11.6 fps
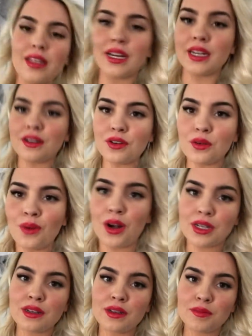that I never
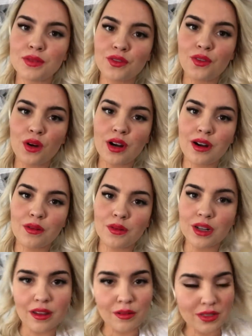wanted before.
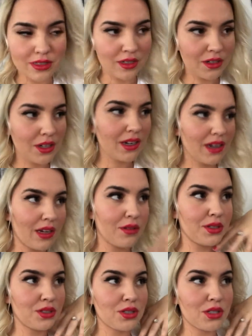When I was younger, I
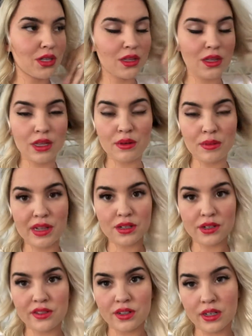always just thought that they were
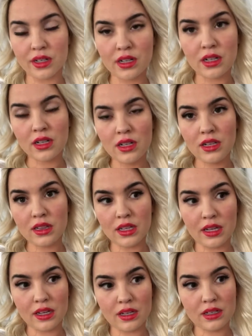better for
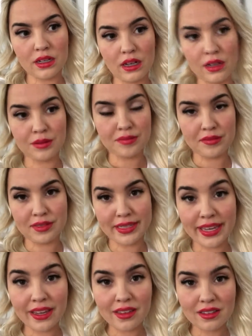like
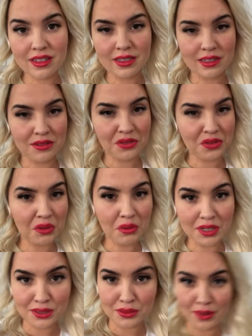length, and I was only
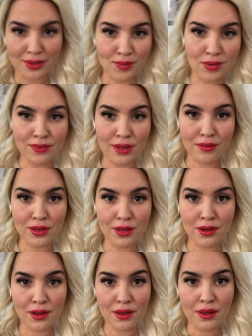wanting to wear them if they were
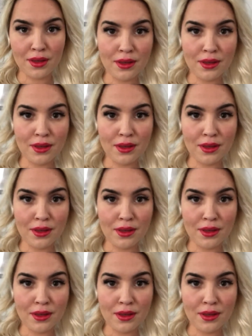long.